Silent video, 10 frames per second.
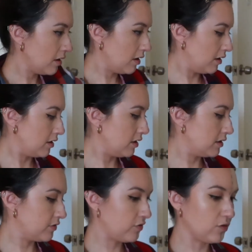
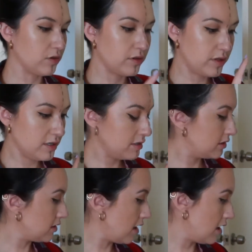And for this
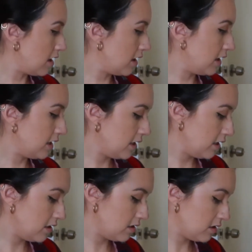
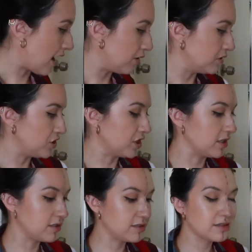side, I would
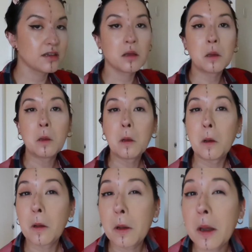just
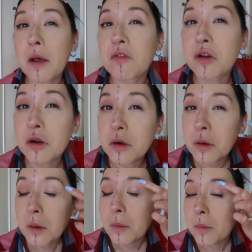
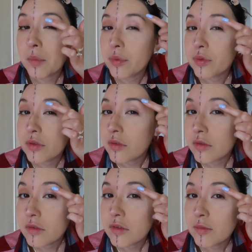never
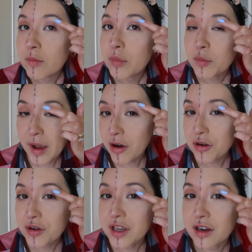put
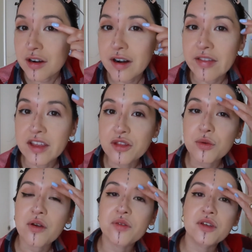powder here, and then
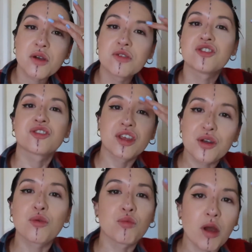throughout the day would just
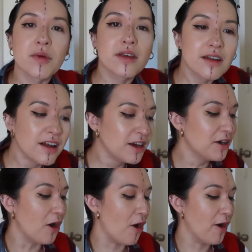like rub it
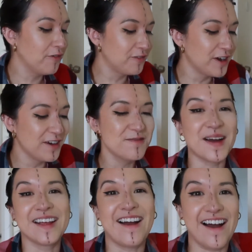off
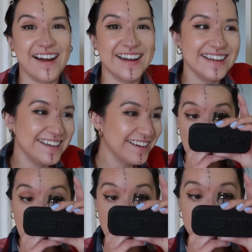my eye.
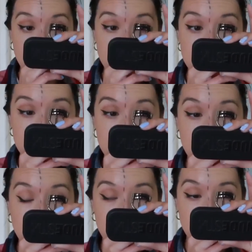And I was
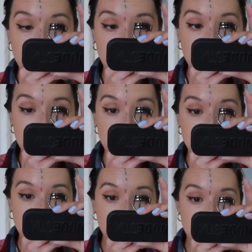curling my lashes,
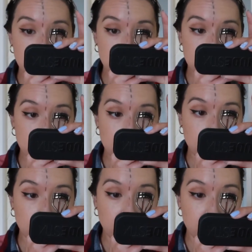but I was using a
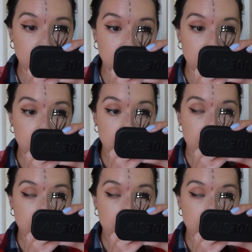curler